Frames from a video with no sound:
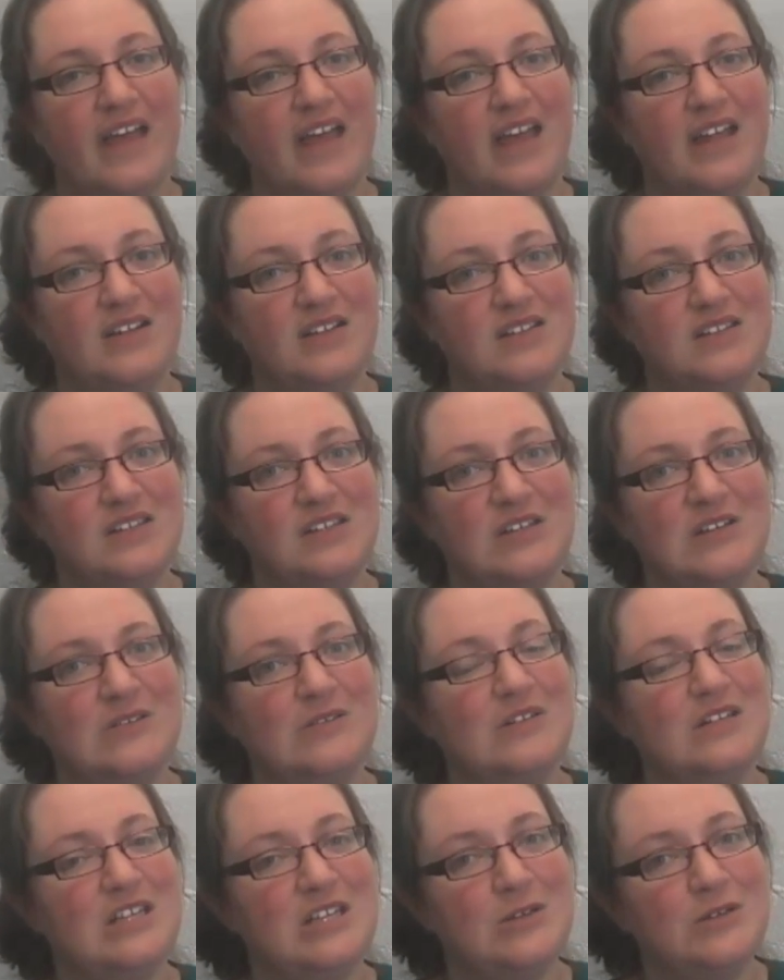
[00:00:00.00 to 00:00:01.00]
and
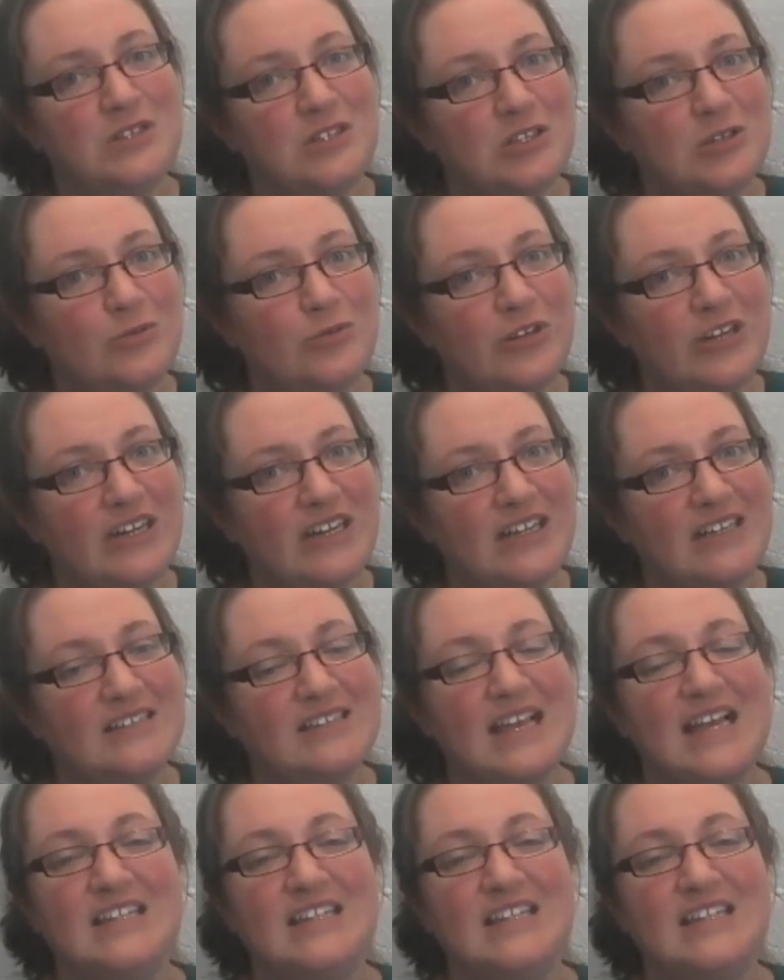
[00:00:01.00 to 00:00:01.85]
soon YouTube readings,